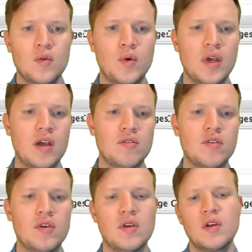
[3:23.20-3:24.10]
We have
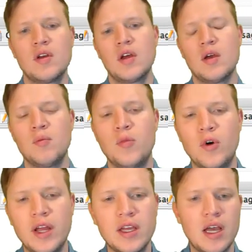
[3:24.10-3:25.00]
a
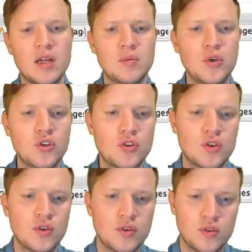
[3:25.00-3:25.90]
break
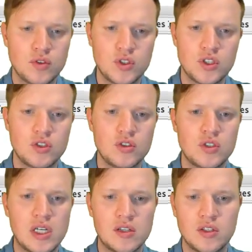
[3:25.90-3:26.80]
output, just to
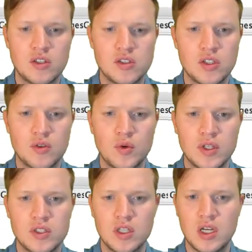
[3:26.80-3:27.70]
tell the user
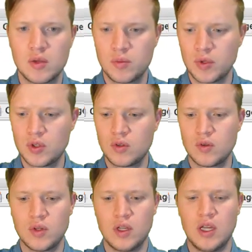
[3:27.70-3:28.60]
what's the output.
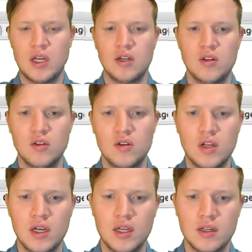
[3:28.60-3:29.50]
We're going to add a new
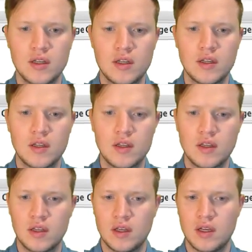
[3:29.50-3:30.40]
line,
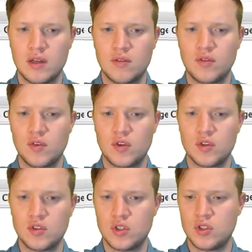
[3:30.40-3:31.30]
and for
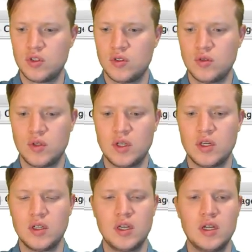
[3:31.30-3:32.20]
continue, we're
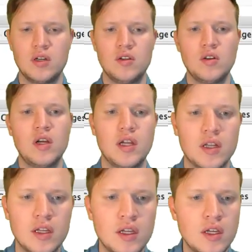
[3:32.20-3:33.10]
going to add a new line.
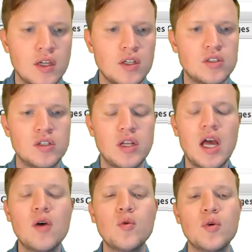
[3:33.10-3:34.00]
So
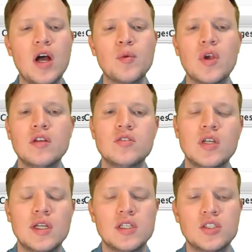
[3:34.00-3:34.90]
now I'm going
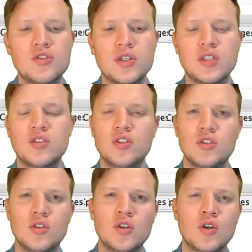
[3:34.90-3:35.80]
to illustrate to
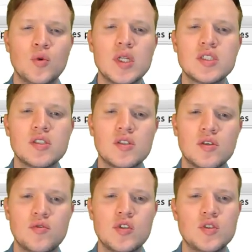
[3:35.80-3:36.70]
you what's the
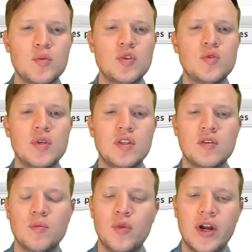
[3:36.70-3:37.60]
difference between
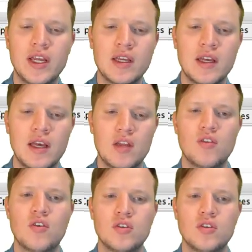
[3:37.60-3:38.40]
the break and the